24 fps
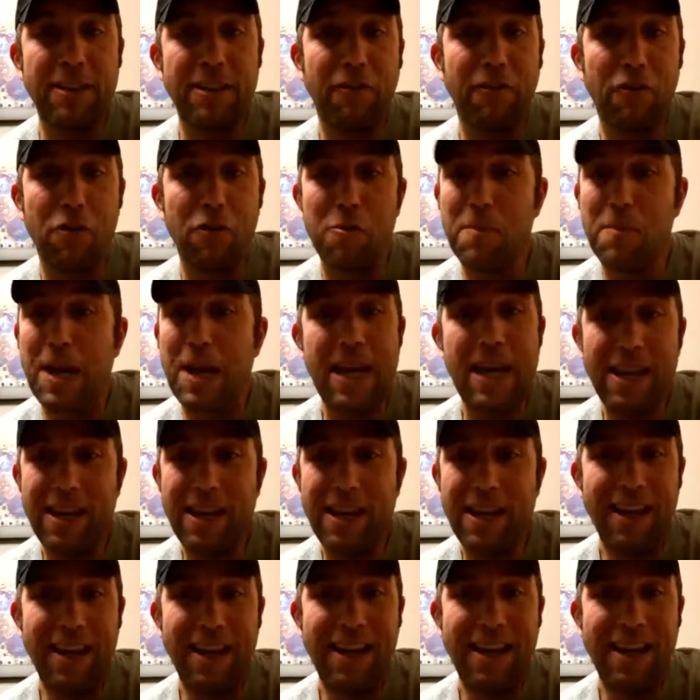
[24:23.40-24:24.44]
things for
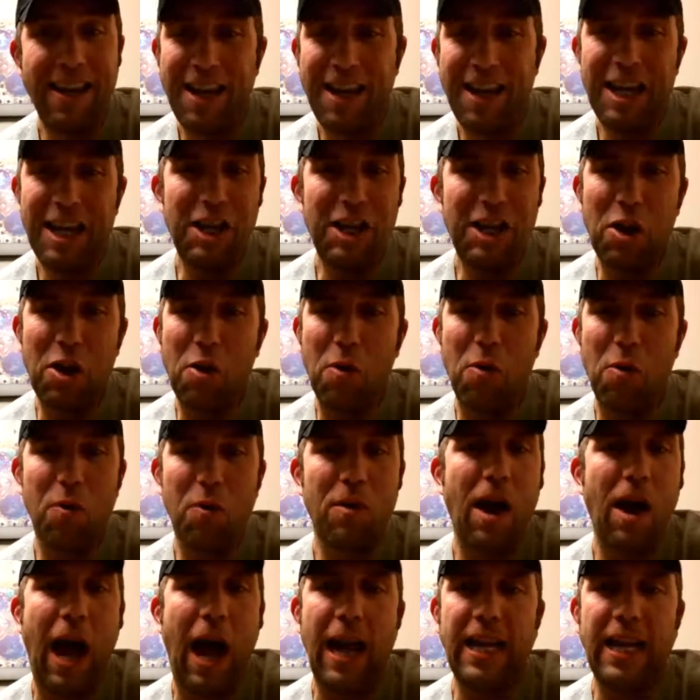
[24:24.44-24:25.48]
me, you
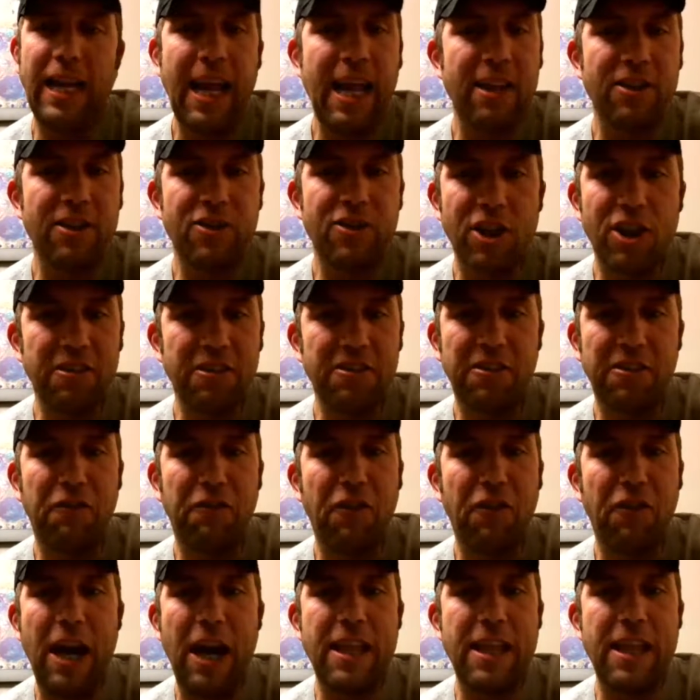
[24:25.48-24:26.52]
know, I can't
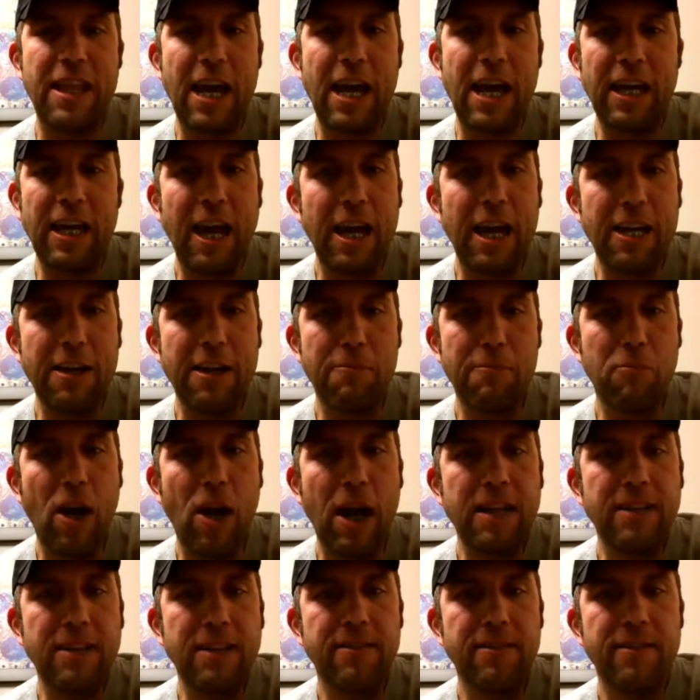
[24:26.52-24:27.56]
justify that kind of
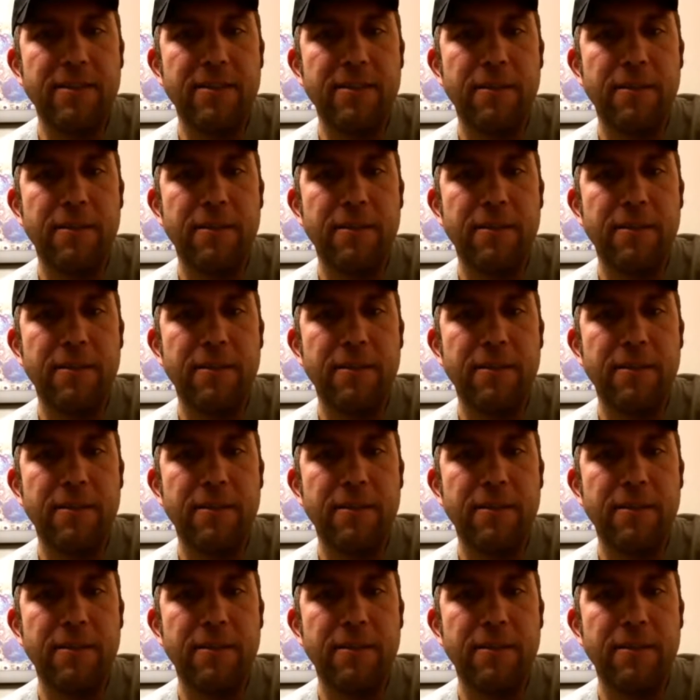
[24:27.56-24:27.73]
price.